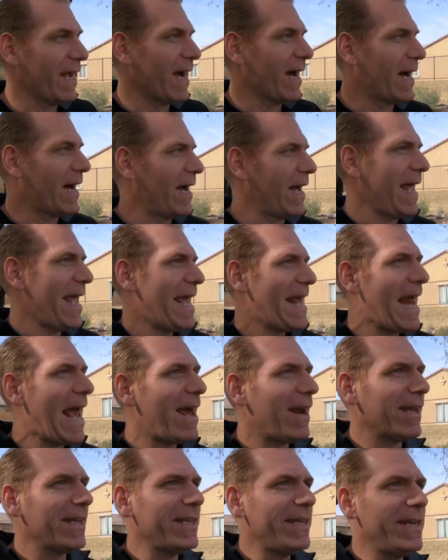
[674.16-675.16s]
head
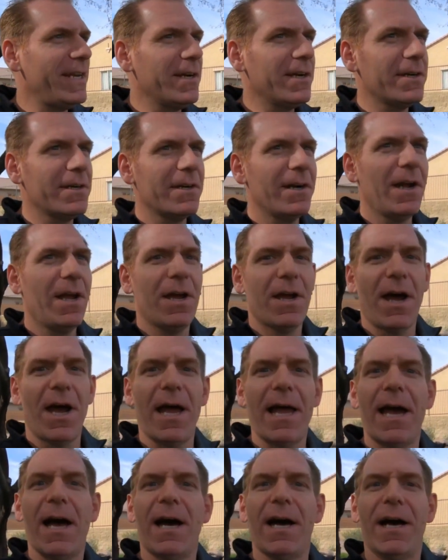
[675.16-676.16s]
out of here.
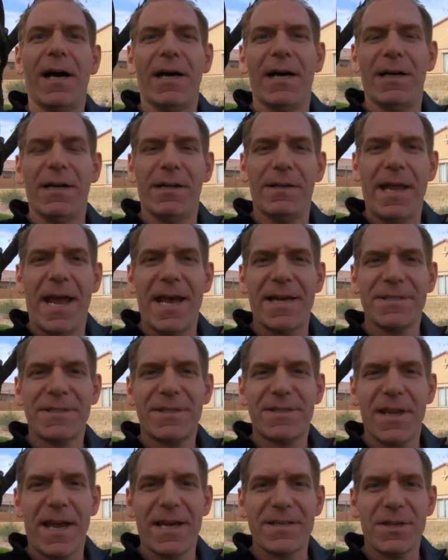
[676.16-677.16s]

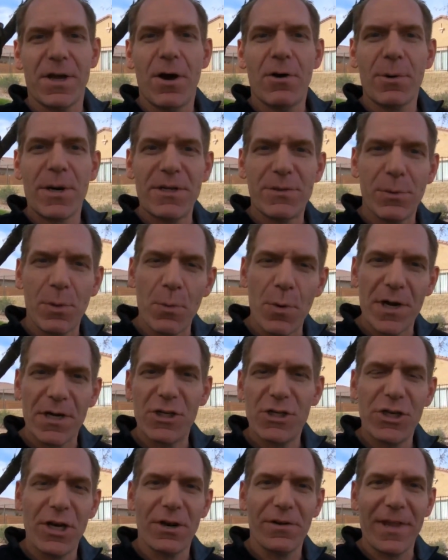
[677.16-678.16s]
As always, we want to
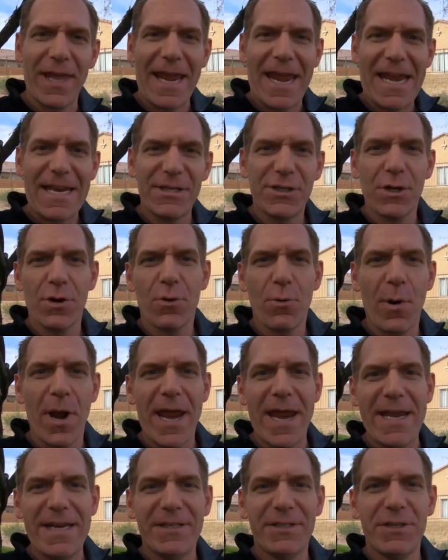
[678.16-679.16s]
share the
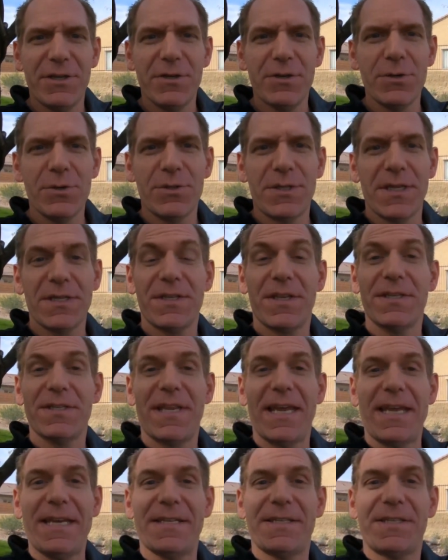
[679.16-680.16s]
HOA dues. This is
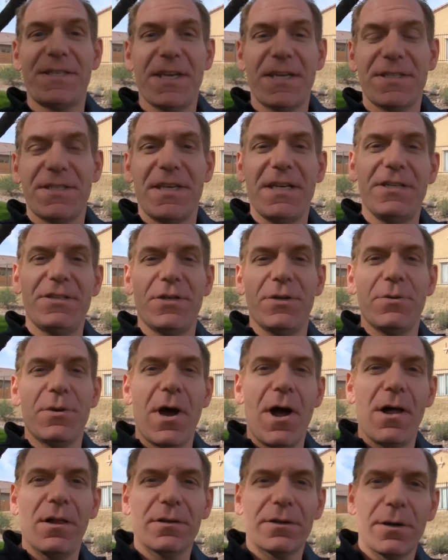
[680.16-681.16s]
a
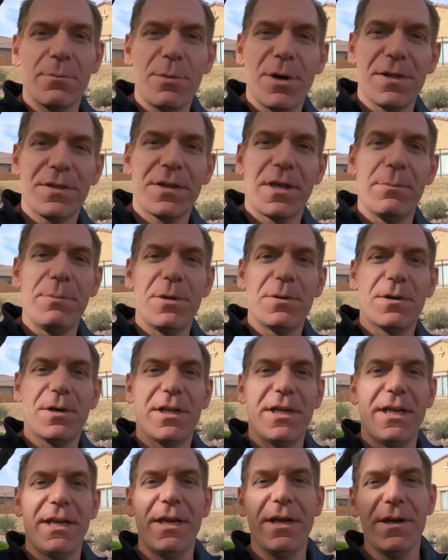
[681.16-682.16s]
$62 a month
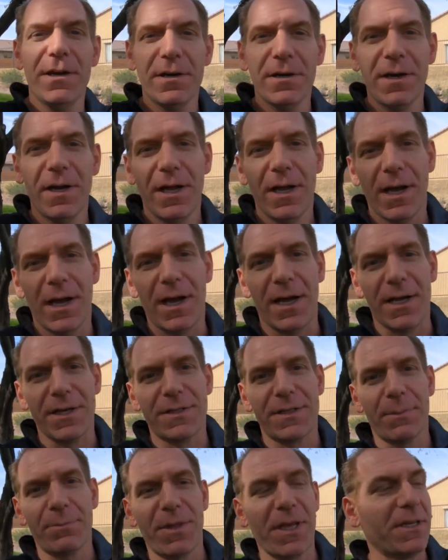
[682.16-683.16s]
community here.
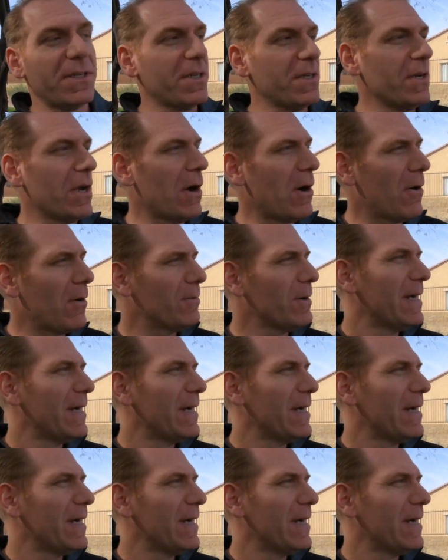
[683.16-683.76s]
Something to know,